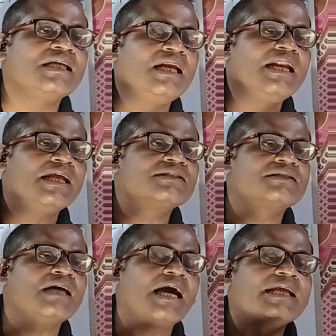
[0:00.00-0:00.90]

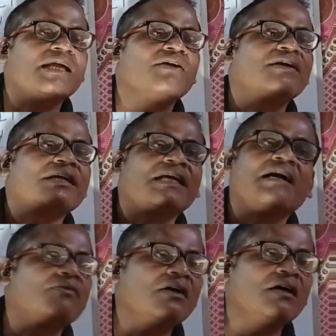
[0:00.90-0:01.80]
illness, I cannot
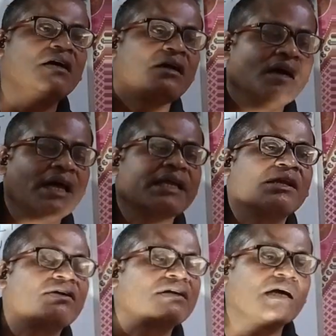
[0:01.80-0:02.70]
recover, I
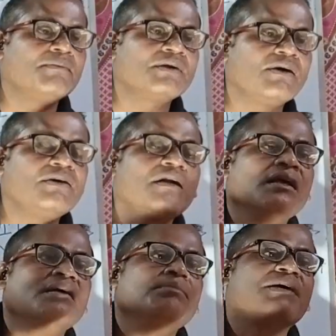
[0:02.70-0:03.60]
cannot come round,
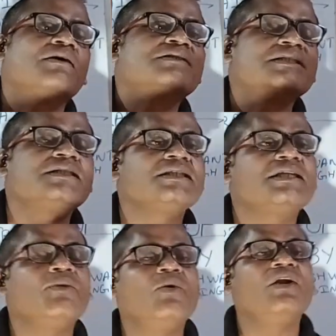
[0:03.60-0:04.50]
because this
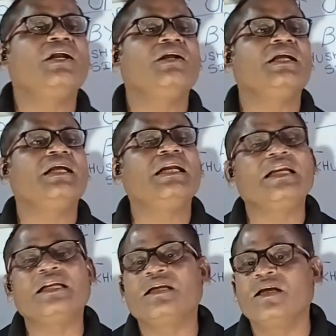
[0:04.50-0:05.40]
is
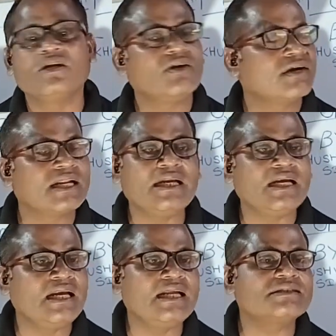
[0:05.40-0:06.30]
not an
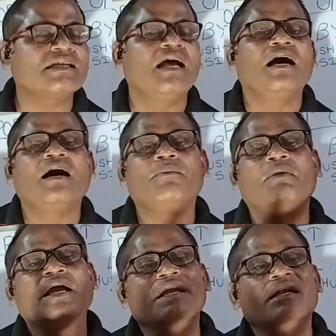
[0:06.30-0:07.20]
illness,
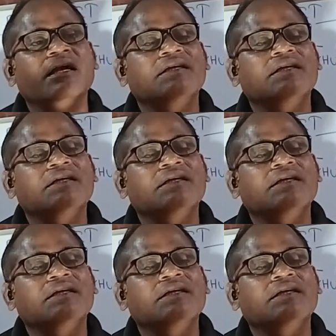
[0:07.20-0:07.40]
my